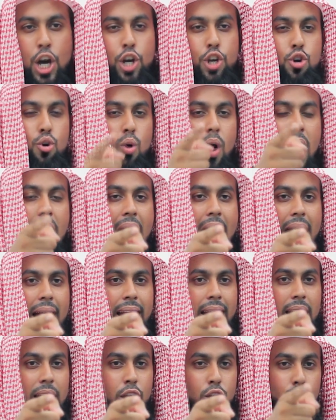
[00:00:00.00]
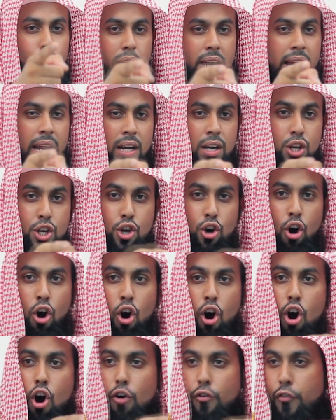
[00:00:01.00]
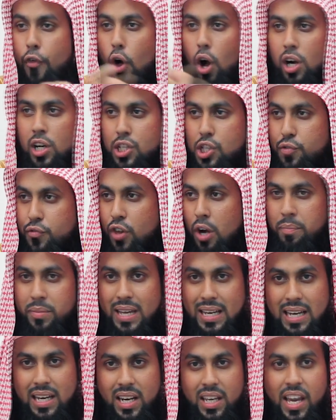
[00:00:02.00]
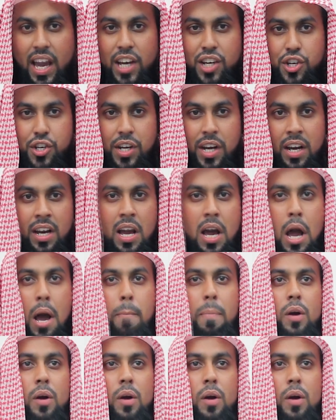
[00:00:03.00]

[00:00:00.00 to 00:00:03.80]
You, hide, you hid your faults from the creation,